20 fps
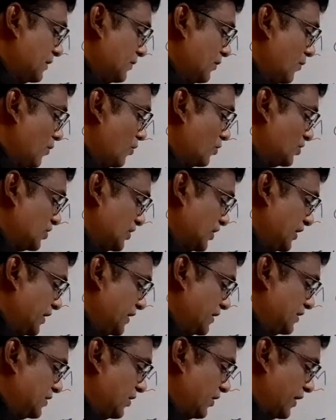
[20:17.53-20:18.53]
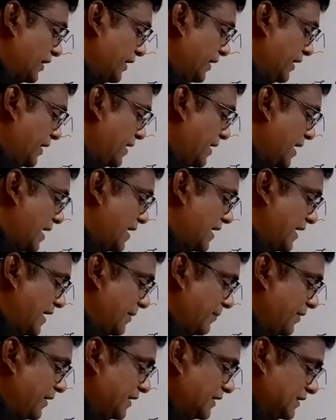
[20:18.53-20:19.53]
OC is the ray and
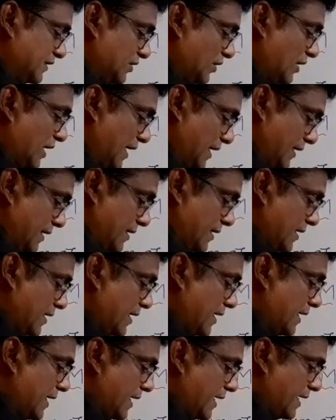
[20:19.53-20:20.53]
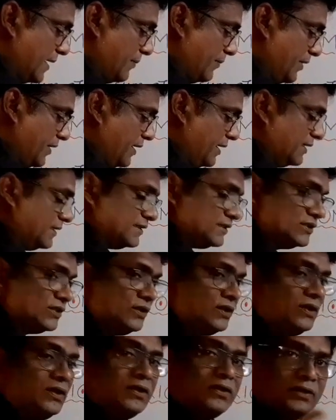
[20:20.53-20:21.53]
AB is the line. AB is
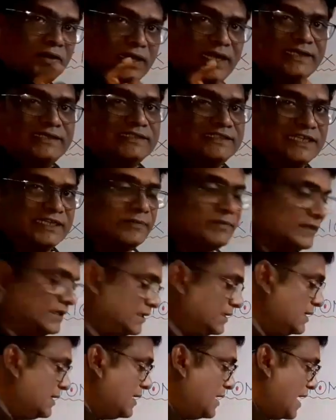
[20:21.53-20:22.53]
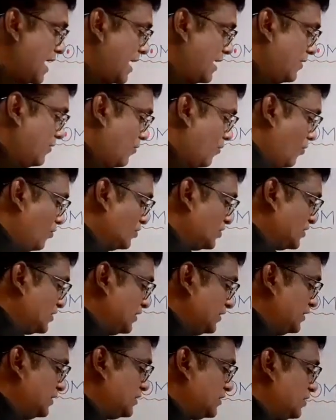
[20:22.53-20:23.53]
the line segment and OC
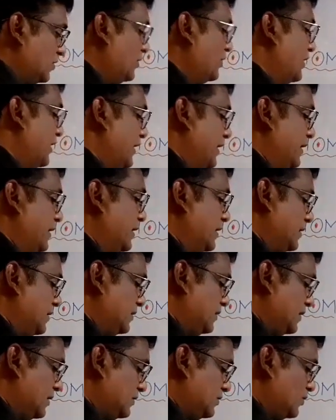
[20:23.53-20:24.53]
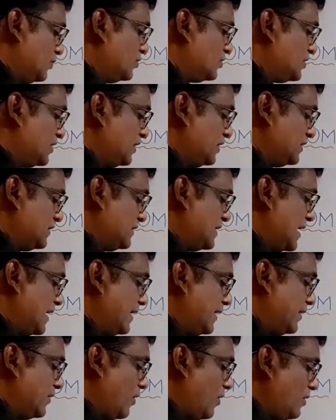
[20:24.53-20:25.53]
is the ray. And the OC is
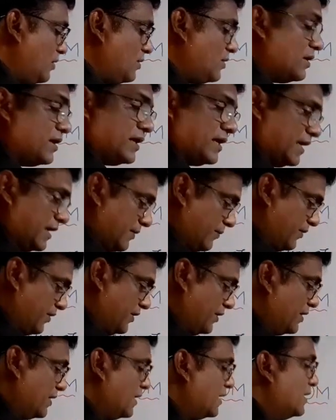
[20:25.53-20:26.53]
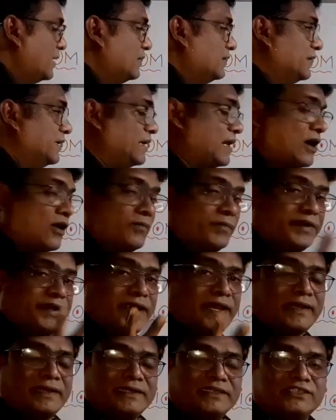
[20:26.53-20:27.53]
standing on AB. Then how many
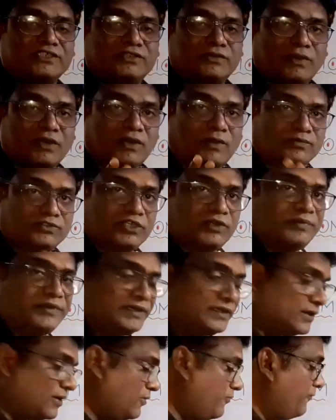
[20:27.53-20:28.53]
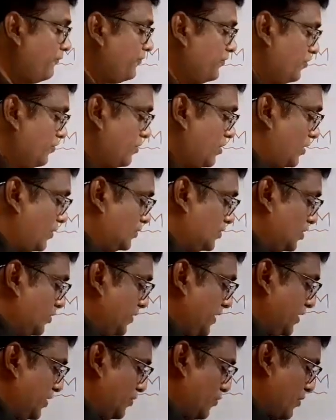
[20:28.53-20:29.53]
angles you are observing now? You are
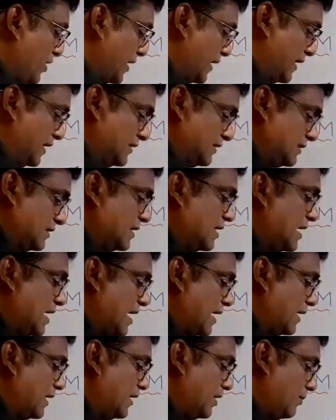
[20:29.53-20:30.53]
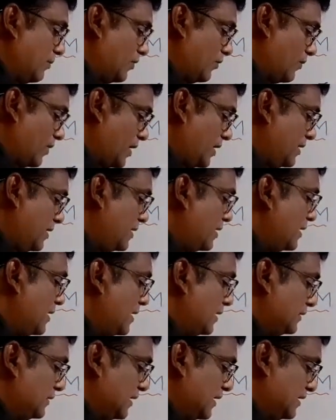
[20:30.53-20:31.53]
observing two angles. Angle number 1,
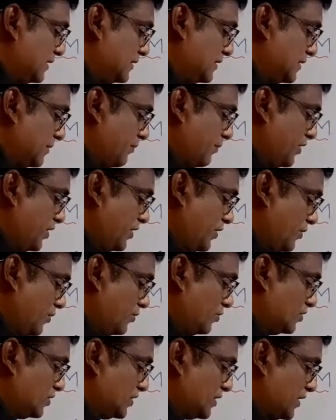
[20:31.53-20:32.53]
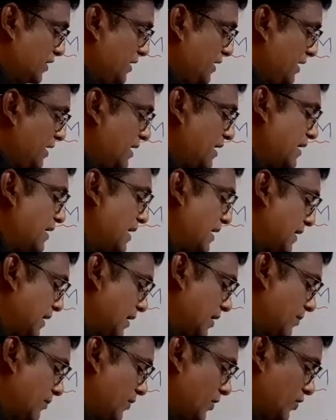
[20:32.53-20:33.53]
that is BOC, and angle
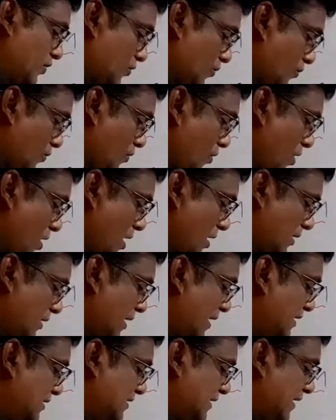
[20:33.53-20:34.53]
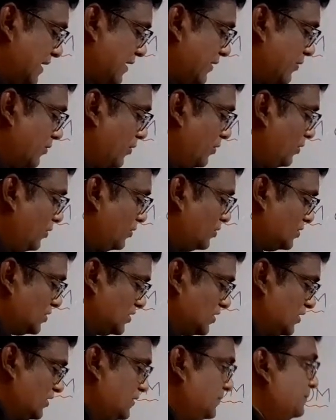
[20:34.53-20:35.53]
number 2, that is
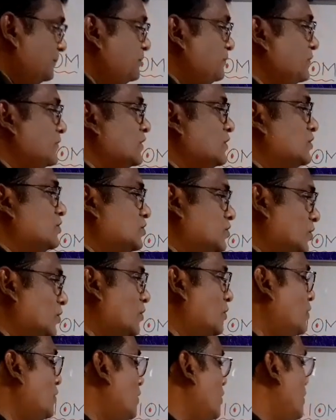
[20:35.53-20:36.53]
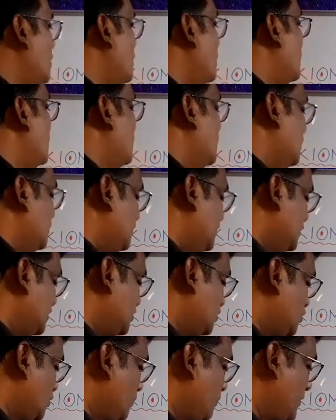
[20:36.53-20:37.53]
AOC. So
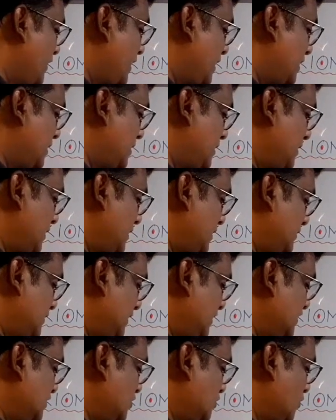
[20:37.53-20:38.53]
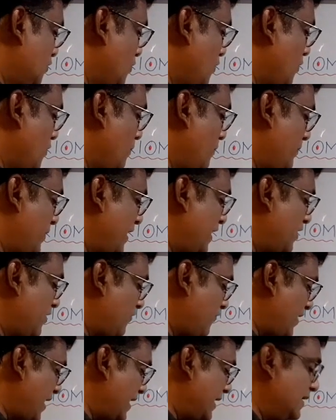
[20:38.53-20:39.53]
these two pair
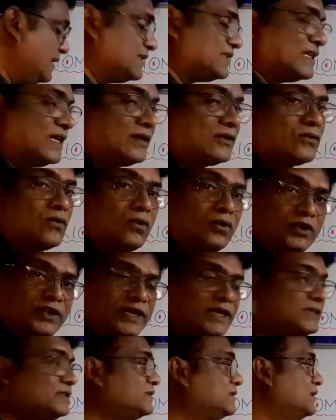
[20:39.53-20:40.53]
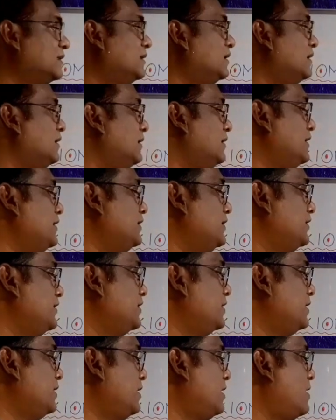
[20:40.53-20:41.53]
of angles are called as
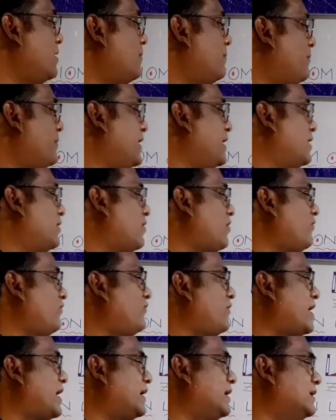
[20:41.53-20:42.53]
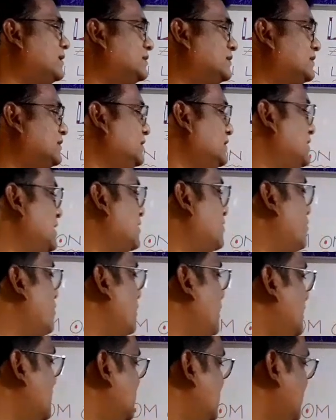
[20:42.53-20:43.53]
linear pair of angles. These are
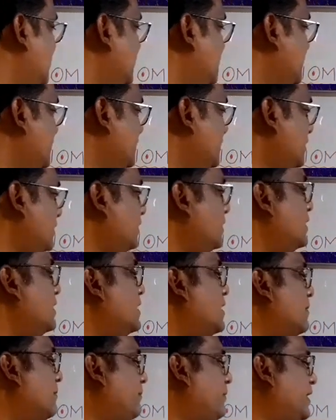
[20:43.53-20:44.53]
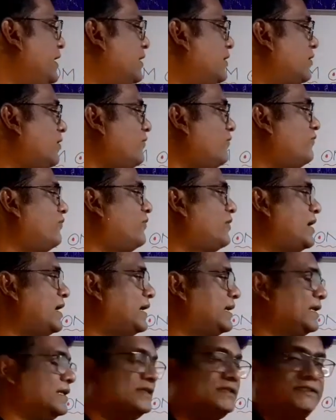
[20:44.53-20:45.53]
called as linear pair of
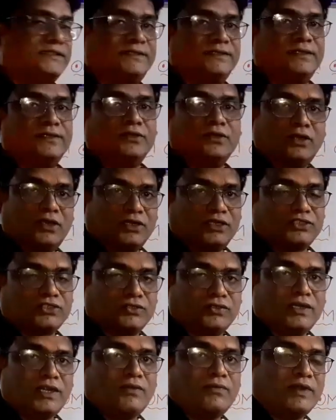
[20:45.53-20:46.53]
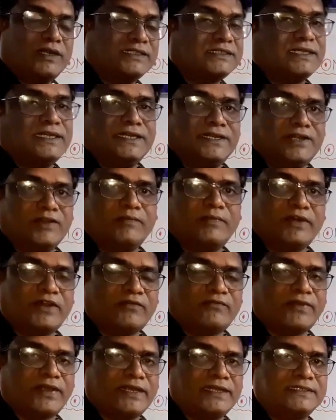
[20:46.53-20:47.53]
angles. Understood now what is linear pair
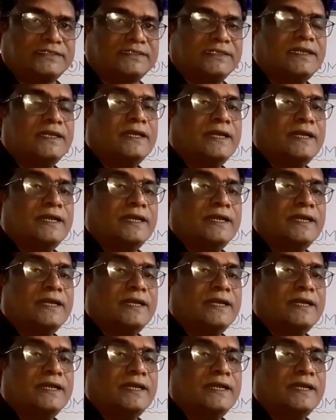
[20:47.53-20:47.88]
of angles?